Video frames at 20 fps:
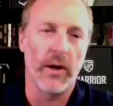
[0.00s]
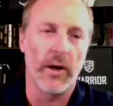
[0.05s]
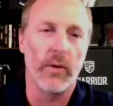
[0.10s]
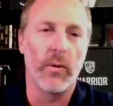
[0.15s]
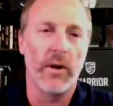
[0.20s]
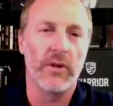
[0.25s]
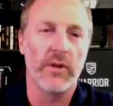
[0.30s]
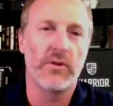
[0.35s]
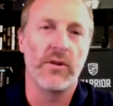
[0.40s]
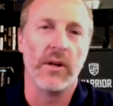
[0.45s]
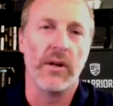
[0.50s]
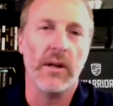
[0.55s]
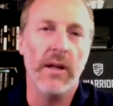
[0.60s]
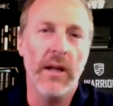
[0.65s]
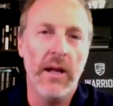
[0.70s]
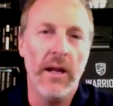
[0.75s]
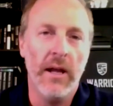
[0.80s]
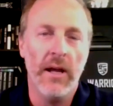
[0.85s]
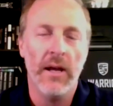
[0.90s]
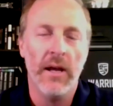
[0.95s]
question.
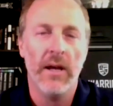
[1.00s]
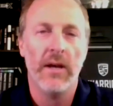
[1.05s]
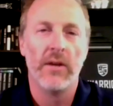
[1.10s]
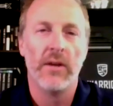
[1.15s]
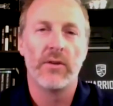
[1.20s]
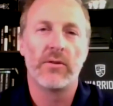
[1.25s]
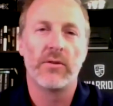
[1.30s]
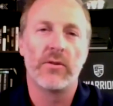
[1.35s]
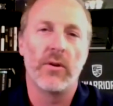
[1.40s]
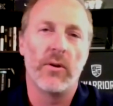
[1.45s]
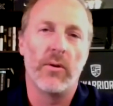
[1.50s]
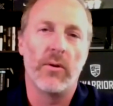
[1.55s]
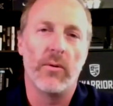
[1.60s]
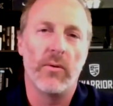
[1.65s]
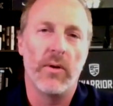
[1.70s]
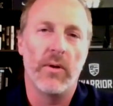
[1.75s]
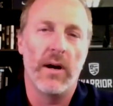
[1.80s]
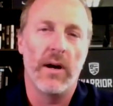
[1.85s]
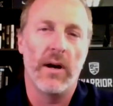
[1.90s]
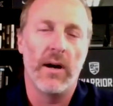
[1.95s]

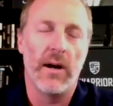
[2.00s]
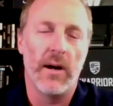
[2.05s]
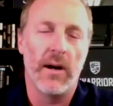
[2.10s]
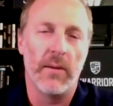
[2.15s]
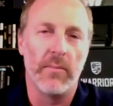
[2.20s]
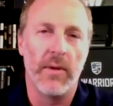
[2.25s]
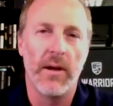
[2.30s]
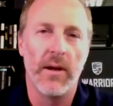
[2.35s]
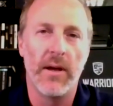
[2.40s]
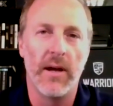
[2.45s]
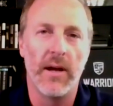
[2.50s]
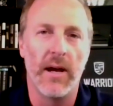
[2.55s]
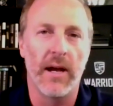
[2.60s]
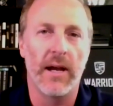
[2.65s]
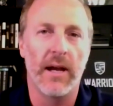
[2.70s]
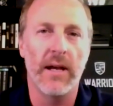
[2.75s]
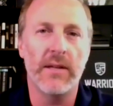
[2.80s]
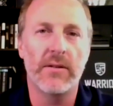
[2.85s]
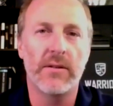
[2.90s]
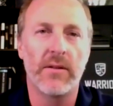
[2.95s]
So I
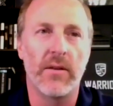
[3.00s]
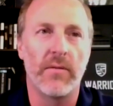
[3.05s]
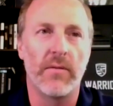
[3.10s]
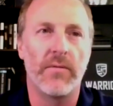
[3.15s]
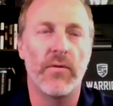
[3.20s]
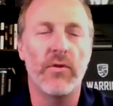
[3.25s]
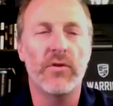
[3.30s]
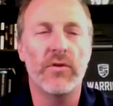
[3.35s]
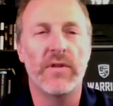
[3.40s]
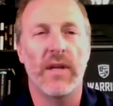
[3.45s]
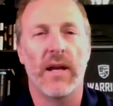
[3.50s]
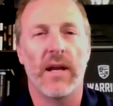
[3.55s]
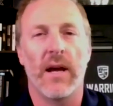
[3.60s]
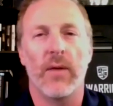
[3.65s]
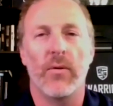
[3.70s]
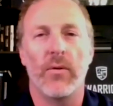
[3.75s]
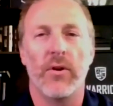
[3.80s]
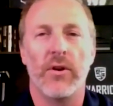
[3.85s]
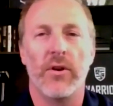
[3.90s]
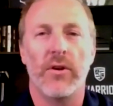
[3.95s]
guess the first thing I
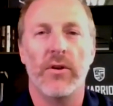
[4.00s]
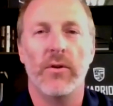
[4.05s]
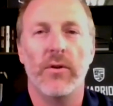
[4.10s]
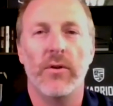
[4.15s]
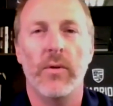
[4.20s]
would do